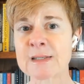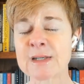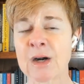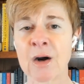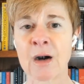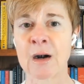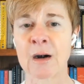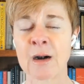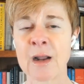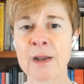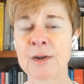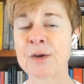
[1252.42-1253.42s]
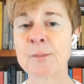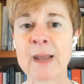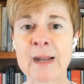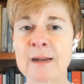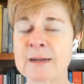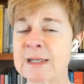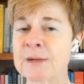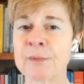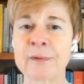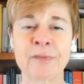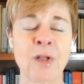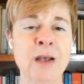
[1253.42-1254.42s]
our humanity,
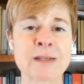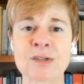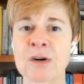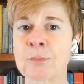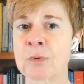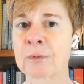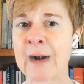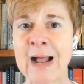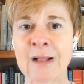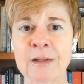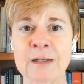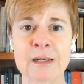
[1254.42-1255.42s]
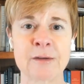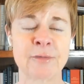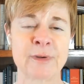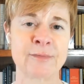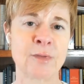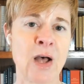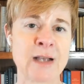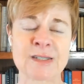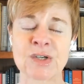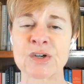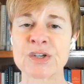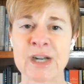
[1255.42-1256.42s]
we've lost our morality, we've
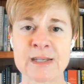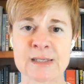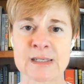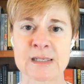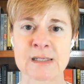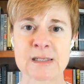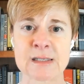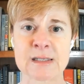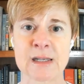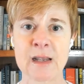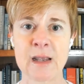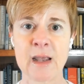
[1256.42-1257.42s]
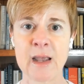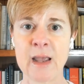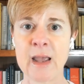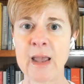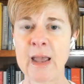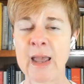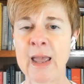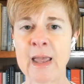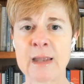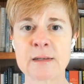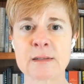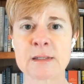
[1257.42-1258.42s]
lost our justice.
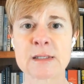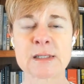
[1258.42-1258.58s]
And